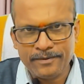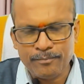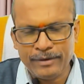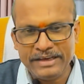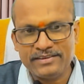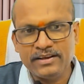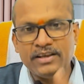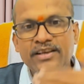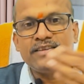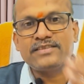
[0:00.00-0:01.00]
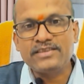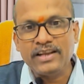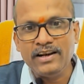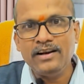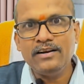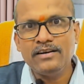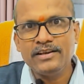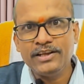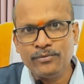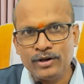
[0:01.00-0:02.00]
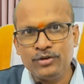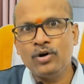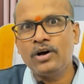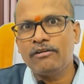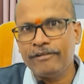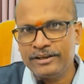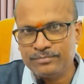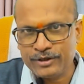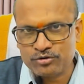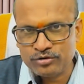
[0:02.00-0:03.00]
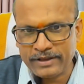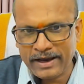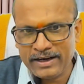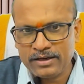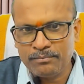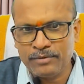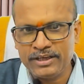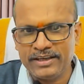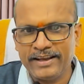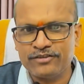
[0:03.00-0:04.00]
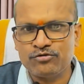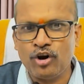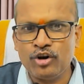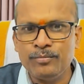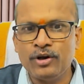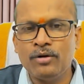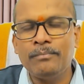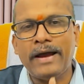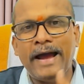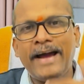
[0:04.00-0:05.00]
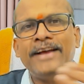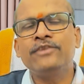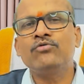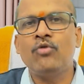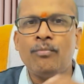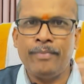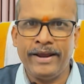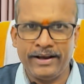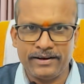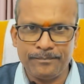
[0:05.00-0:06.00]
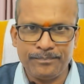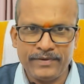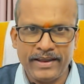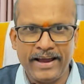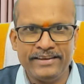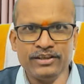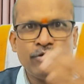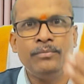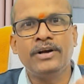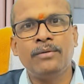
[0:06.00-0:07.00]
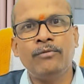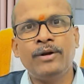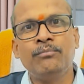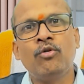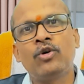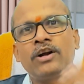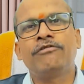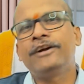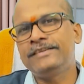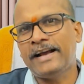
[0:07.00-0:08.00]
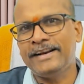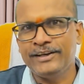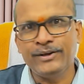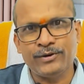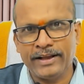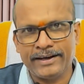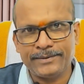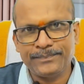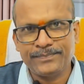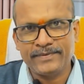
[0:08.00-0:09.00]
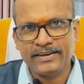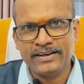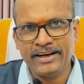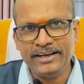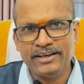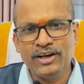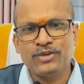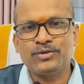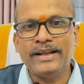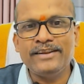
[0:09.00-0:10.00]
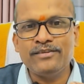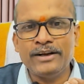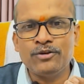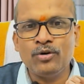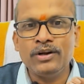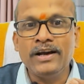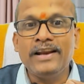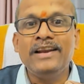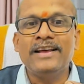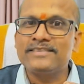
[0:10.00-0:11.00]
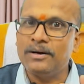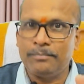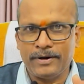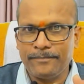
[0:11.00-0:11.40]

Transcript: Means still, even though kapha is mixed with that, but it has not become as opaque as it will become when more kapha is added into that, right? So that is why I told less kapha.